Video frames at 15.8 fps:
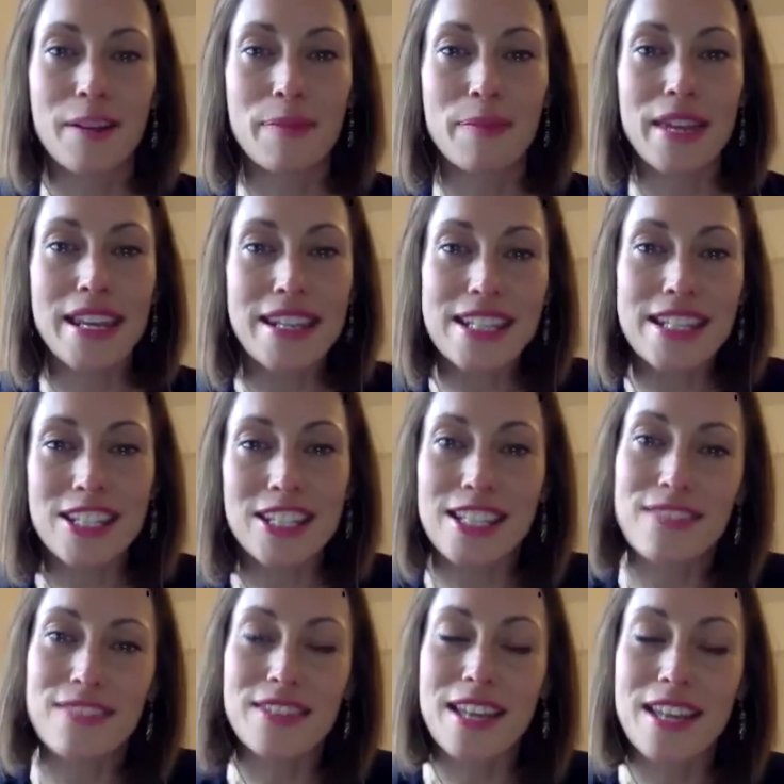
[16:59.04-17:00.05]

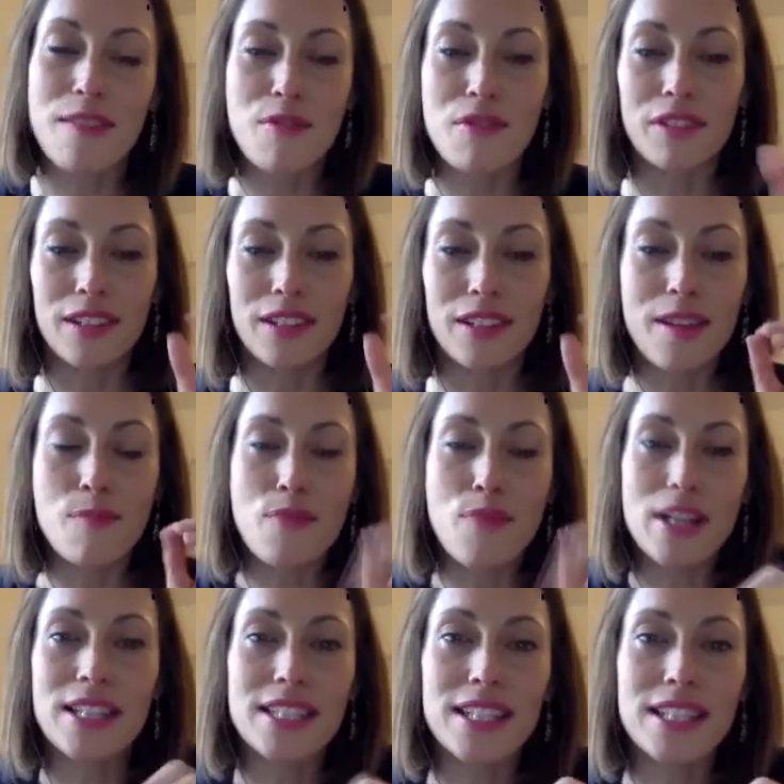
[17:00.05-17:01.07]
initiatives that will
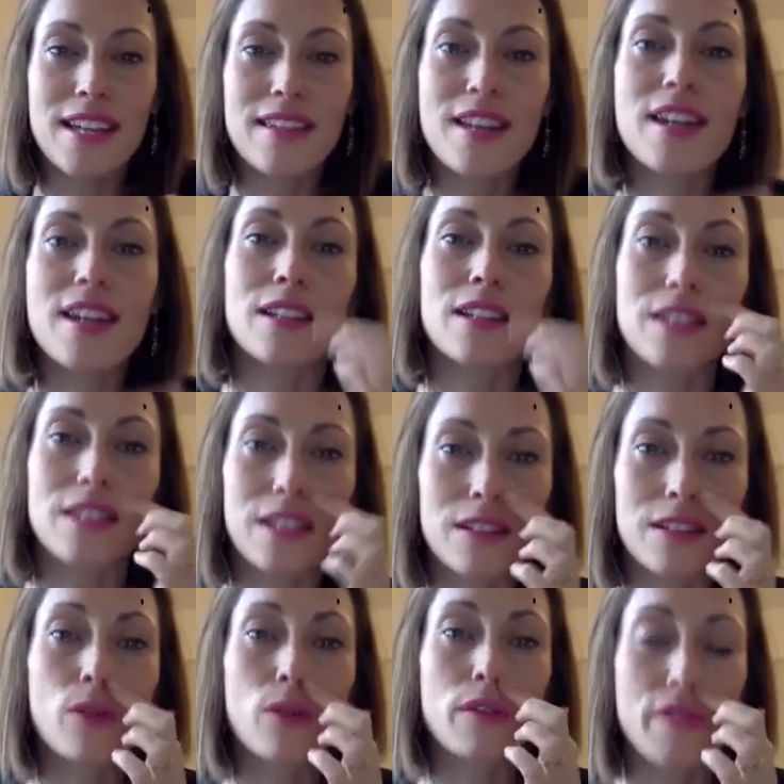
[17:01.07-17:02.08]
bring us together, and I think
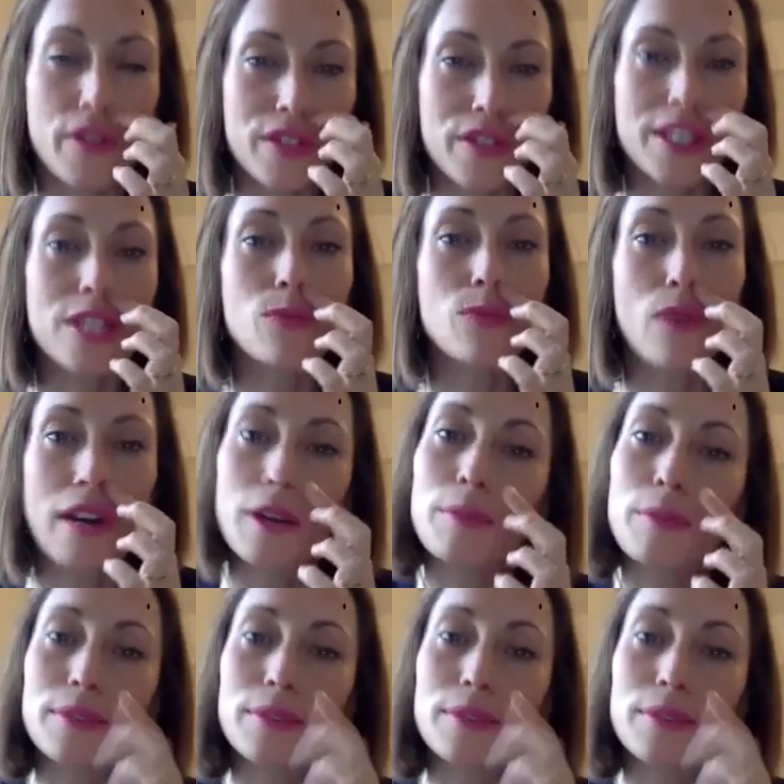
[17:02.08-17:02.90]
that all of those things will help.